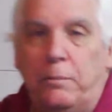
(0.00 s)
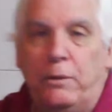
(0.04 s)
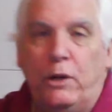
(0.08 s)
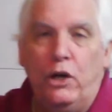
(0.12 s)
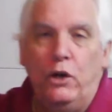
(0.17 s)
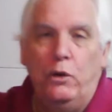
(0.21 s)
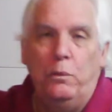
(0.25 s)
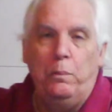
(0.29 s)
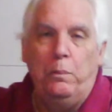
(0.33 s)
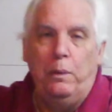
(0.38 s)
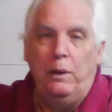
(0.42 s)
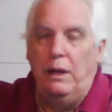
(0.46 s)

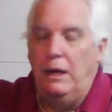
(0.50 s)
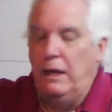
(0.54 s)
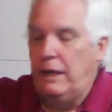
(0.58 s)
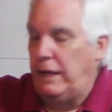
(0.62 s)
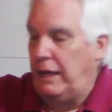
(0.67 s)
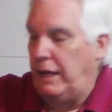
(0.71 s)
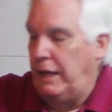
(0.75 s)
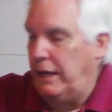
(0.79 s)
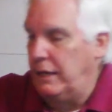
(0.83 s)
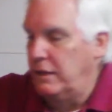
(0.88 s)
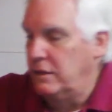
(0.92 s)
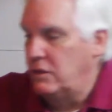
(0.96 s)
two
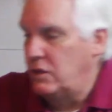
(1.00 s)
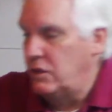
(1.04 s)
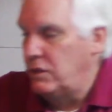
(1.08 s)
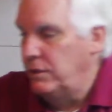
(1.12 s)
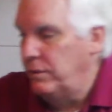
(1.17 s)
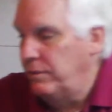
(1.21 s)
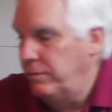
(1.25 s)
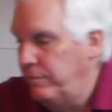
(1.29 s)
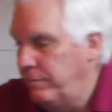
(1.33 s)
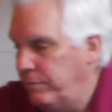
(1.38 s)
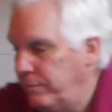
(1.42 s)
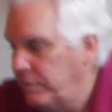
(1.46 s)
plug-ins.
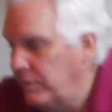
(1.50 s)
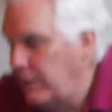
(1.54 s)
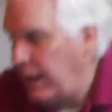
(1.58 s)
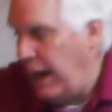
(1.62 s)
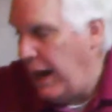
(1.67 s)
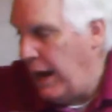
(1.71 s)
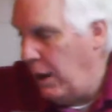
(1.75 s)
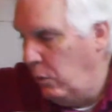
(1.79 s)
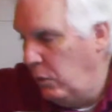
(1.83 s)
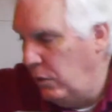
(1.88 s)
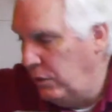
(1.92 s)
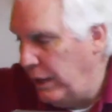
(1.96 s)

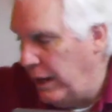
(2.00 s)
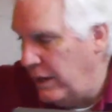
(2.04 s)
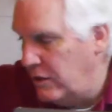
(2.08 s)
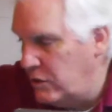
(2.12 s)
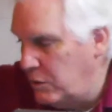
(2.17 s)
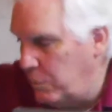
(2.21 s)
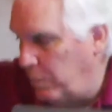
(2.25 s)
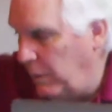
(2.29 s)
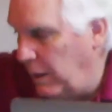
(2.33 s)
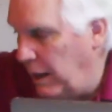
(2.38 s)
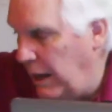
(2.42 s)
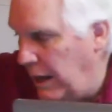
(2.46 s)
I will not
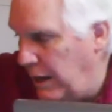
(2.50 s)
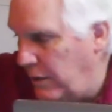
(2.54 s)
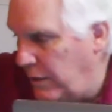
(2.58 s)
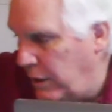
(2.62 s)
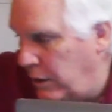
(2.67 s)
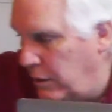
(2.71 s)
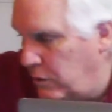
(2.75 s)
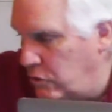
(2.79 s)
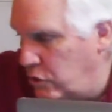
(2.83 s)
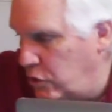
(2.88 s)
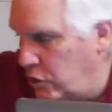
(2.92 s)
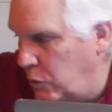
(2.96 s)
supply
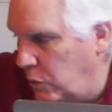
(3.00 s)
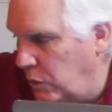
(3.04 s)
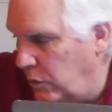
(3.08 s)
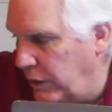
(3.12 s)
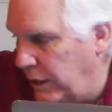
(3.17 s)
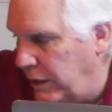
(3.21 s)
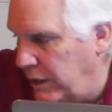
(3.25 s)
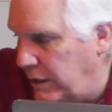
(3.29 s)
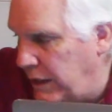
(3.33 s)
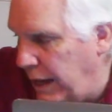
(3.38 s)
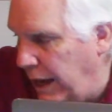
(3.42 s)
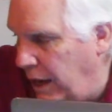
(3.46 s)
those. You will
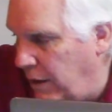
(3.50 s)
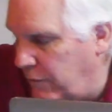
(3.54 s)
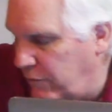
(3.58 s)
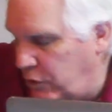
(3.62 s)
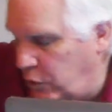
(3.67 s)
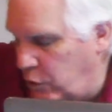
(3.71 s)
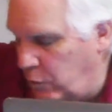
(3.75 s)
need to have two